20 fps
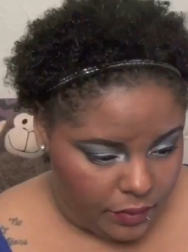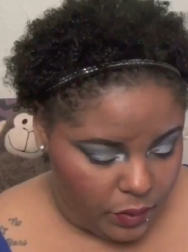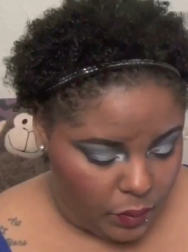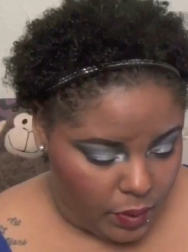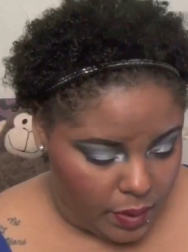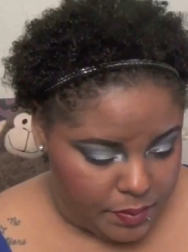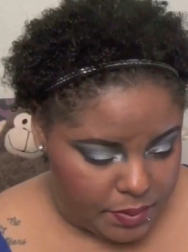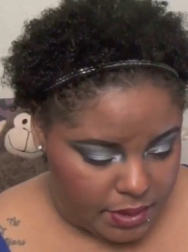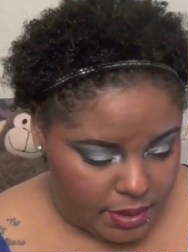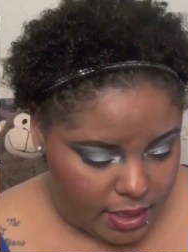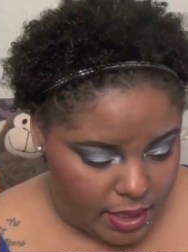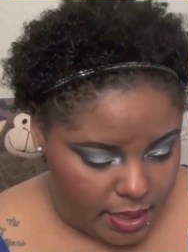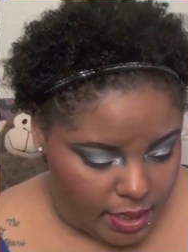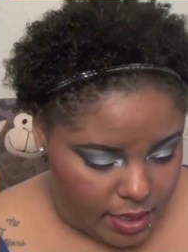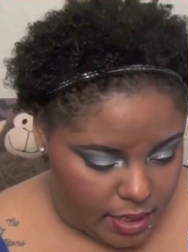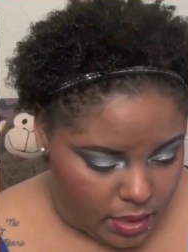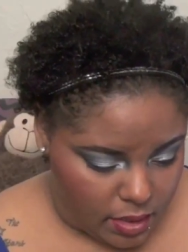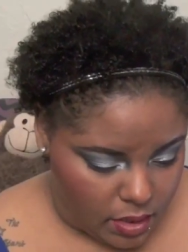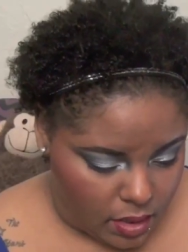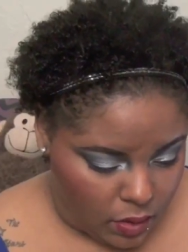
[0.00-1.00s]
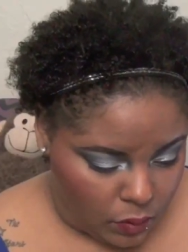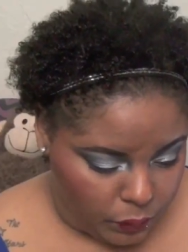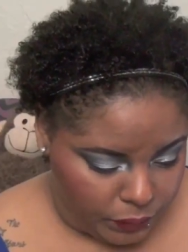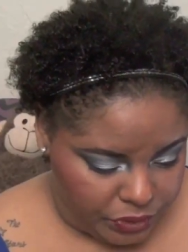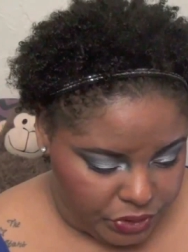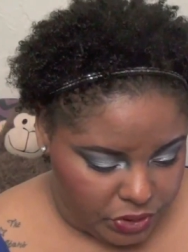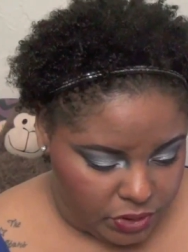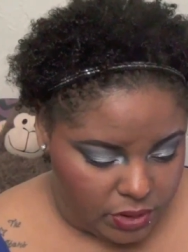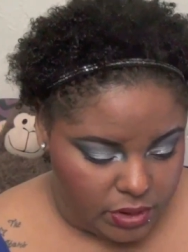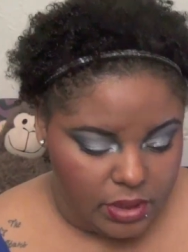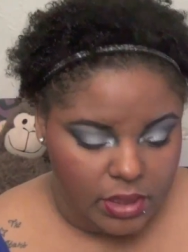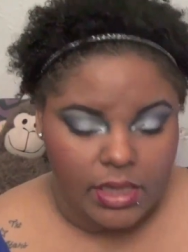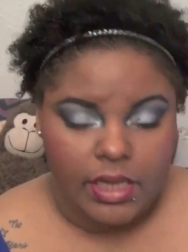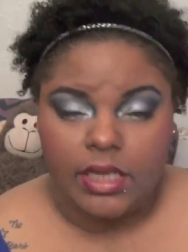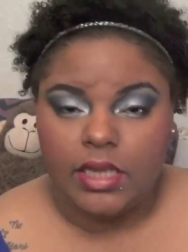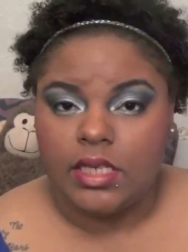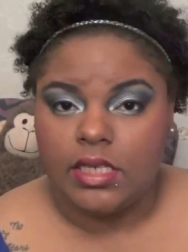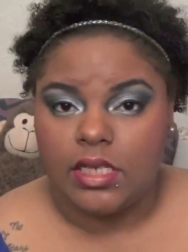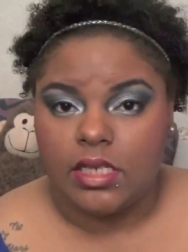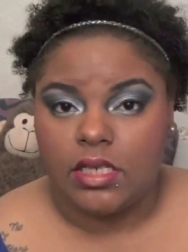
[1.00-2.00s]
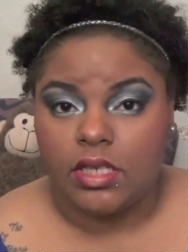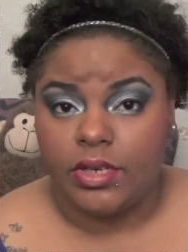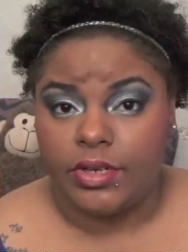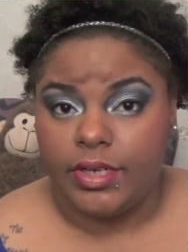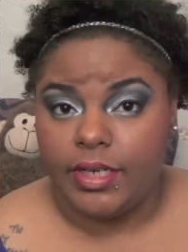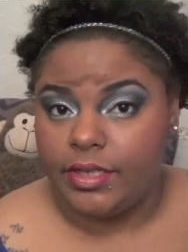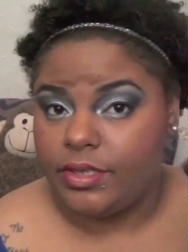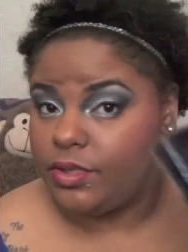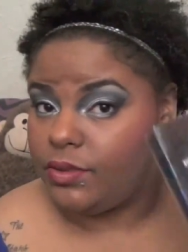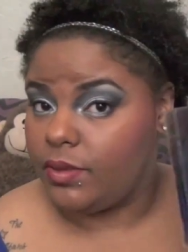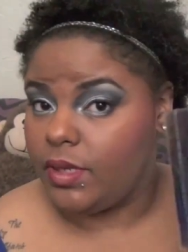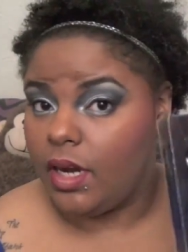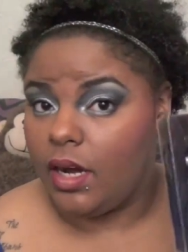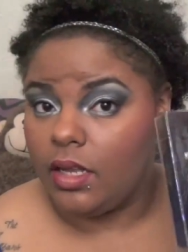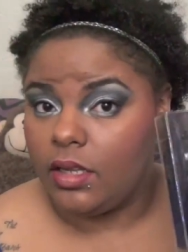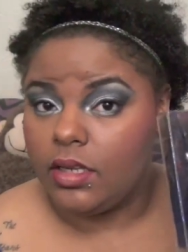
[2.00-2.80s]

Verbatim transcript: on the website originally this is $32